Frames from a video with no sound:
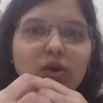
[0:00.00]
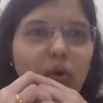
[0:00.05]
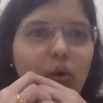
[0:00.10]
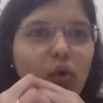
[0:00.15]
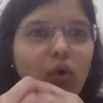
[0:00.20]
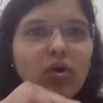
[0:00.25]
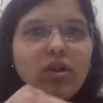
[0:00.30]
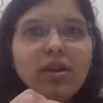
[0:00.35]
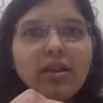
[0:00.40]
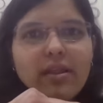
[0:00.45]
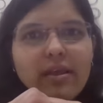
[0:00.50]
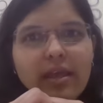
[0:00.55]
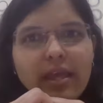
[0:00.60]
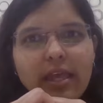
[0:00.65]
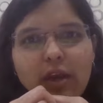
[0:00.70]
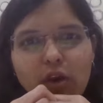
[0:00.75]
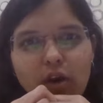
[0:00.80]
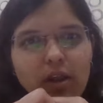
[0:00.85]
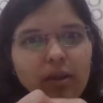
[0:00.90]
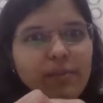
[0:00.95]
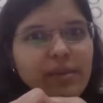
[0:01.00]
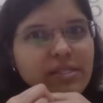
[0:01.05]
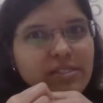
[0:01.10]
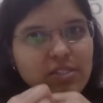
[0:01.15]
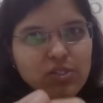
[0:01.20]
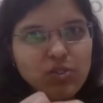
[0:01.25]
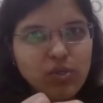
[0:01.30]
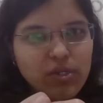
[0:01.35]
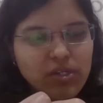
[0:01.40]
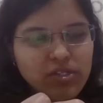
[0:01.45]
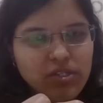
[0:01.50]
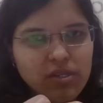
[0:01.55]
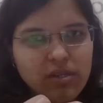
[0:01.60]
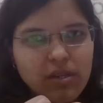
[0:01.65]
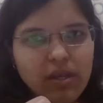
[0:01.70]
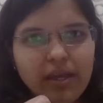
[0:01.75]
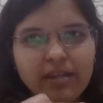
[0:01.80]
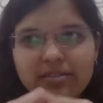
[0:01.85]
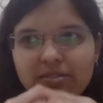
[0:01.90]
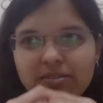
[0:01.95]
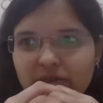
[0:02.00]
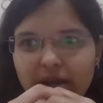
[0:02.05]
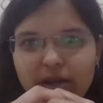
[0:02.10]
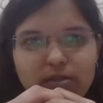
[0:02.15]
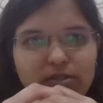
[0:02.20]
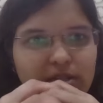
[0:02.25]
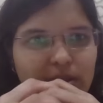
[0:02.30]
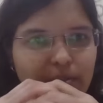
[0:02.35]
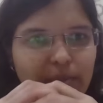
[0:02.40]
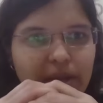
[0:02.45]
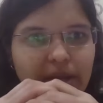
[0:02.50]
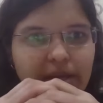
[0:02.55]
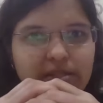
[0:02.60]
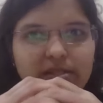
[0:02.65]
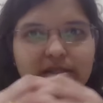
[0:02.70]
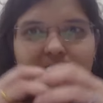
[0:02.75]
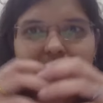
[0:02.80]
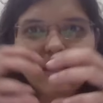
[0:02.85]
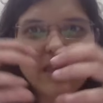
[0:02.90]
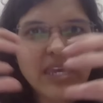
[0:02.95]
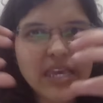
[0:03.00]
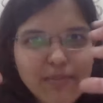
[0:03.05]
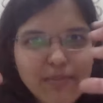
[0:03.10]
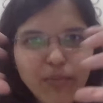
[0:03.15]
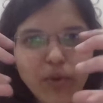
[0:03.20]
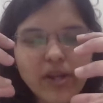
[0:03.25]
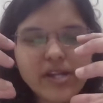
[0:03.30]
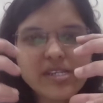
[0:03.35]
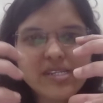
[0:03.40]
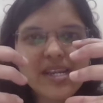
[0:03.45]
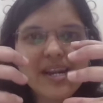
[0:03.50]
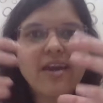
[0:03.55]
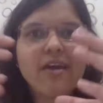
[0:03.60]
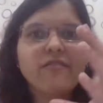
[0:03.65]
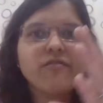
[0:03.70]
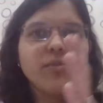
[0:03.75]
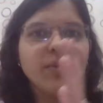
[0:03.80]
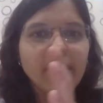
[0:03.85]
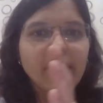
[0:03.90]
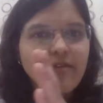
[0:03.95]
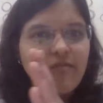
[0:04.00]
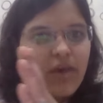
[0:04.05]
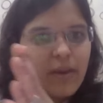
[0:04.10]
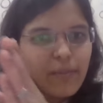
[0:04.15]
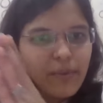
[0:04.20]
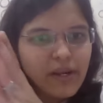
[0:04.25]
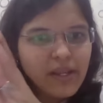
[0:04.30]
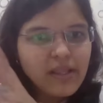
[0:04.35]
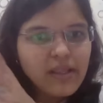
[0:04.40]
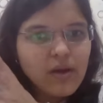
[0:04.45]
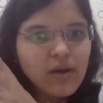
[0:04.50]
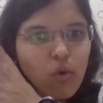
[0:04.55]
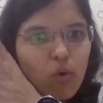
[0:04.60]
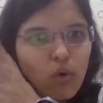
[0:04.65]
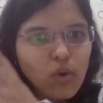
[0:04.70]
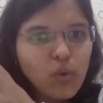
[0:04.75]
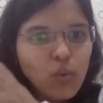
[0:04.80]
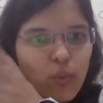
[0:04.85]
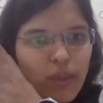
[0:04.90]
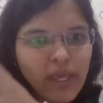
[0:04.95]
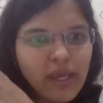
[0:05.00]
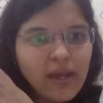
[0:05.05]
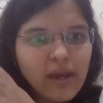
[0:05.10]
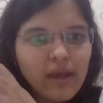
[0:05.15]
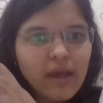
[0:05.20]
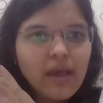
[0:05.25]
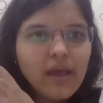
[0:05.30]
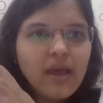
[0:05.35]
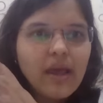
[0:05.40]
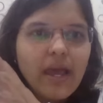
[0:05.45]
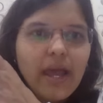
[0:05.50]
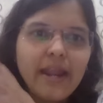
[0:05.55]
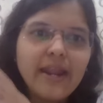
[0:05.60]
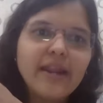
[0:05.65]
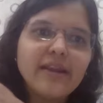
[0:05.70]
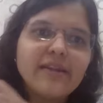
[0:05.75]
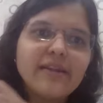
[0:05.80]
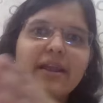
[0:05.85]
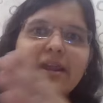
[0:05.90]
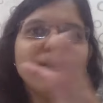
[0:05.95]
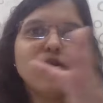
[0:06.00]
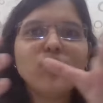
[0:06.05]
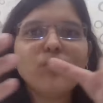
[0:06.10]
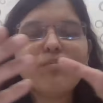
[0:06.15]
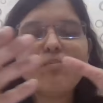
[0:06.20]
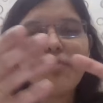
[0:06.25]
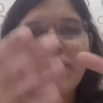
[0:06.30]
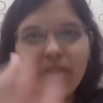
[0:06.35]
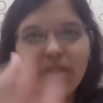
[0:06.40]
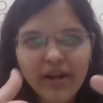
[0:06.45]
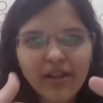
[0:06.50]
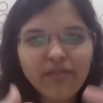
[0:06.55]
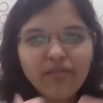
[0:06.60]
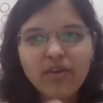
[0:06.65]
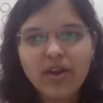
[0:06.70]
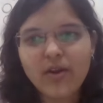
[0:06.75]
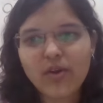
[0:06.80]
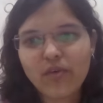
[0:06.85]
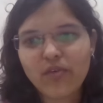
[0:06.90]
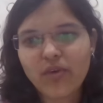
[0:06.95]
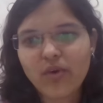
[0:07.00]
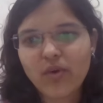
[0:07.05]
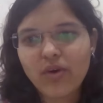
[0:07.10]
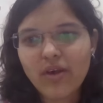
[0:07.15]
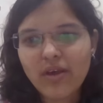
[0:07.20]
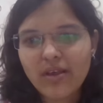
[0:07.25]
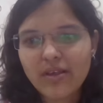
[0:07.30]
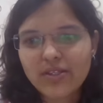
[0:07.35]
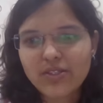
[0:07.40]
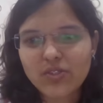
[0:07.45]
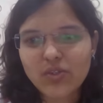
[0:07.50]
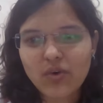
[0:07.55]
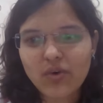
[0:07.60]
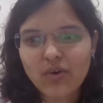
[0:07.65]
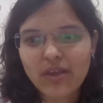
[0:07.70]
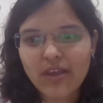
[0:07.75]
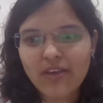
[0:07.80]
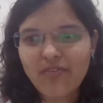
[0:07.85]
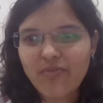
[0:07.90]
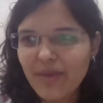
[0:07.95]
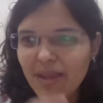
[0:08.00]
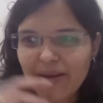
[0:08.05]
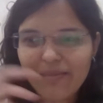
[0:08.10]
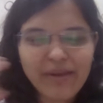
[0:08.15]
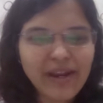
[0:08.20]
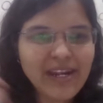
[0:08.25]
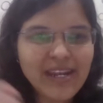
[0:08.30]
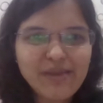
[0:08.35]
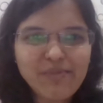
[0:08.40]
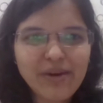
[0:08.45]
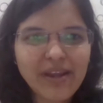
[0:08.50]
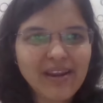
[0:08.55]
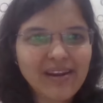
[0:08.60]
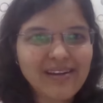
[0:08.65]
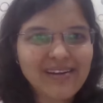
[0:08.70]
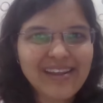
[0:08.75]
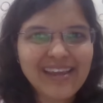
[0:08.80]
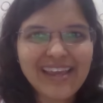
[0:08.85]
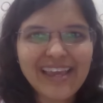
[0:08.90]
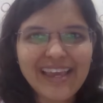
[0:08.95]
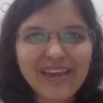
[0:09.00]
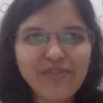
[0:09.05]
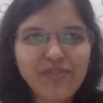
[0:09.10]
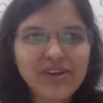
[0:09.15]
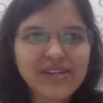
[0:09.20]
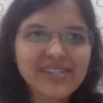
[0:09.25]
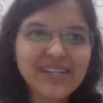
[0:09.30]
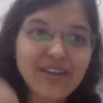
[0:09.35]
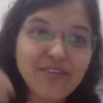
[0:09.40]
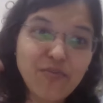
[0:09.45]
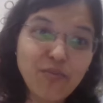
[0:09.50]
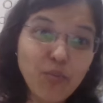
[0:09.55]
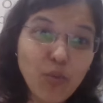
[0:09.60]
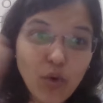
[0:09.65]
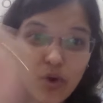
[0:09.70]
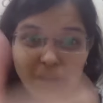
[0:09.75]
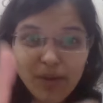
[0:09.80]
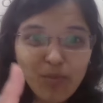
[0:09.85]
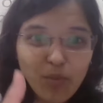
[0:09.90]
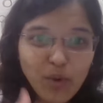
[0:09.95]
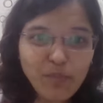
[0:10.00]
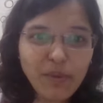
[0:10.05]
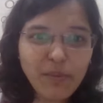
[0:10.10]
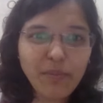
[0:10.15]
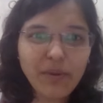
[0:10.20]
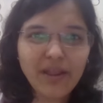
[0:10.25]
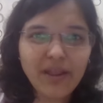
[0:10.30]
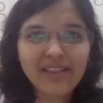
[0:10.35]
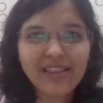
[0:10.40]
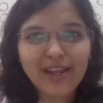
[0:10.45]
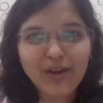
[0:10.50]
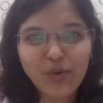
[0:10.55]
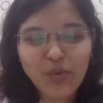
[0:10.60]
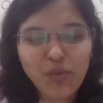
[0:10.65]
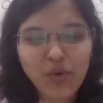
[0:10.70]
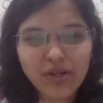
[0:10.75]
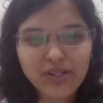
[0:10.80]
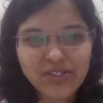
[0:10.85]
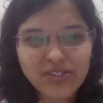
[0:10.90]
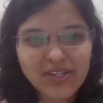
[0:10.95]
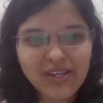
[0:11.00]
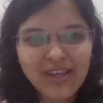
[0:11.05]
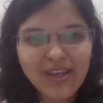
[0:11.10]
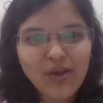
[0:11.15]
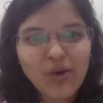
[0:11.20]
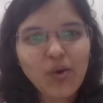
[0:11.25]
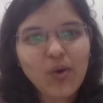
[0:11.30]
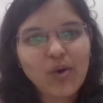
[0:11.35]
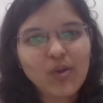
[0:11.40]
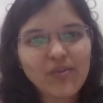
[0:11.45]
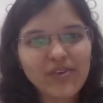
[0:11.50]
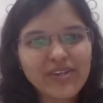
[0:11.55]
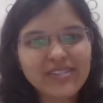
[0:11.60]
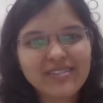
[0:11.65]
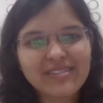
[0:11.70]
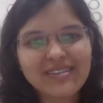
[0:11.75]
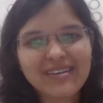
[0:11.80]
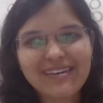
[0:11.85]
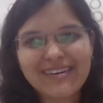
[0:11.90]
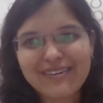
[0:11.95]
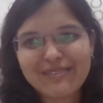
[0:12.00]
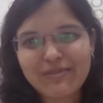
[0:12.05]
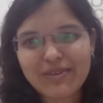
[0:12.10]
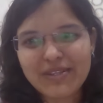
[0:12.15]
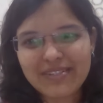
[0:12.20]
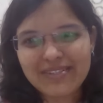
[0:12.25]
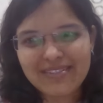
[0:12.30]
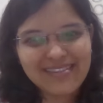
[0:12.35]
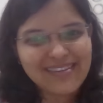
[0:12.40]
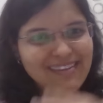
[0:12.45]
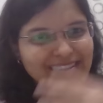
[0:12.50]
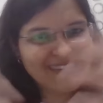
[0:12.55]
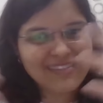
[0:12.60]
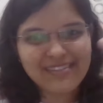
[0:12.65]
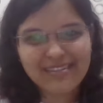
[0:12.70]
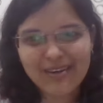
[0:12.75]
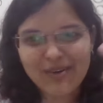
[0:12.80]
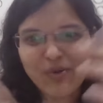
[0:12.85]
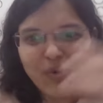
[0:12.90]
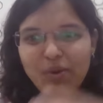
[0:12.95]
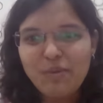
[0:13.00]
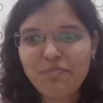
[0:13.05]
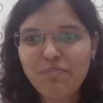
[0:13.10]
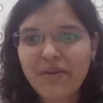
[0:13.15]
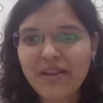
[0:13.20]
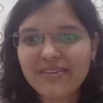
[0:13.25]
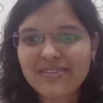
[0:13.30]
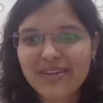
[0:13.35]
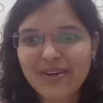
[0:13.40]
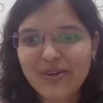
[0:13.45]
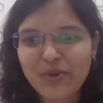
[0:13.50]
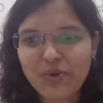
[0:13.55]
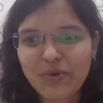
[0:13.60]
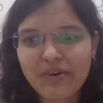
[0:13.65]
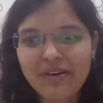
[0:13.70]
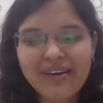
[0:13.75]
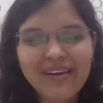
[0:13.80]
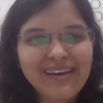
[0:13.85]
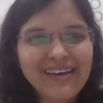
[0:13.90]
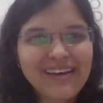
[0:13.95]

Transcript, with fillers: whole economic situation. I try to summarize the key points that have happened in the whole week. And I try to put it in front of you. So if me and my team are taking efforts, and if more and more people are there to watch, always is a good pleasure to